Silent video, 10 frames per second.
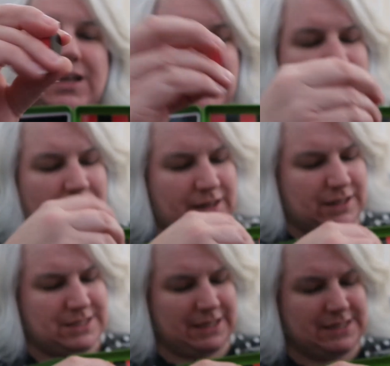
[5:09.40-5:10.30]
in
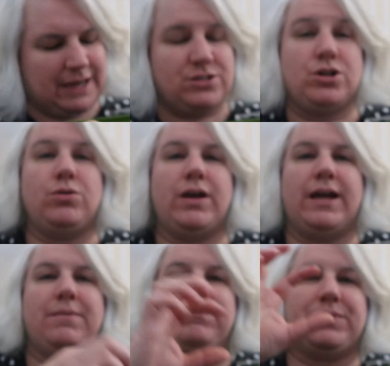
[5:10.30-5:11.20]
the tic-tac-toe
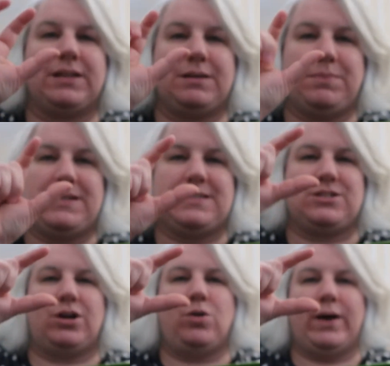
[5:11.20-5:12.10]
game, the
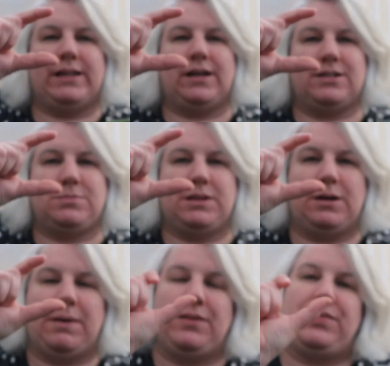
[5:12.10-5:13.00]
pieces are quite large. I mean,
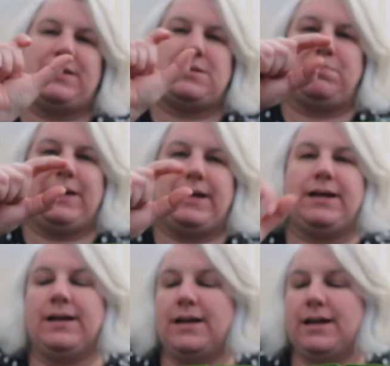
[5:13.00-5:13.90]
they're about this big.